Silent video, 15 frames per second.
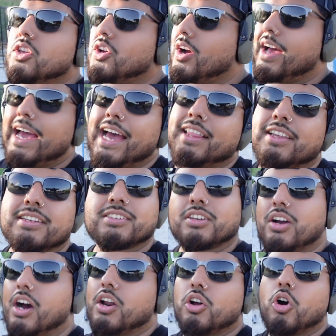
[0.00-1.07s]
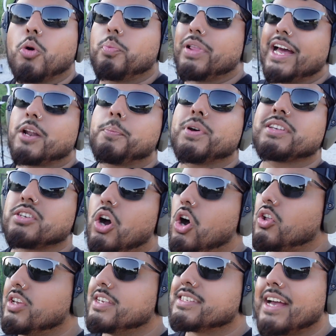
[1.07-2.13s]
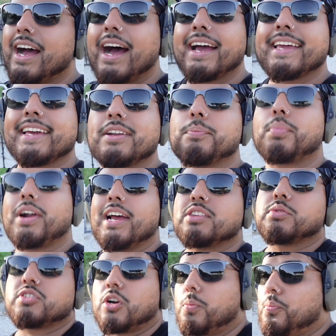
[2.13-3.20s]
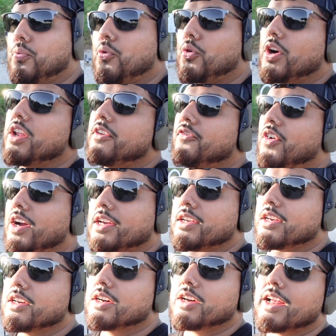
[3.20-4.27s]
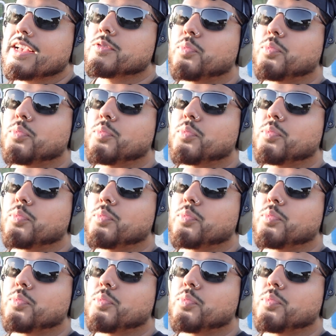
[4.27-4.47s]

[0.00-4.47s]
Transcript: You got Atlas, Staccato, Platypus, all these high end brands, which are pretty fucking good as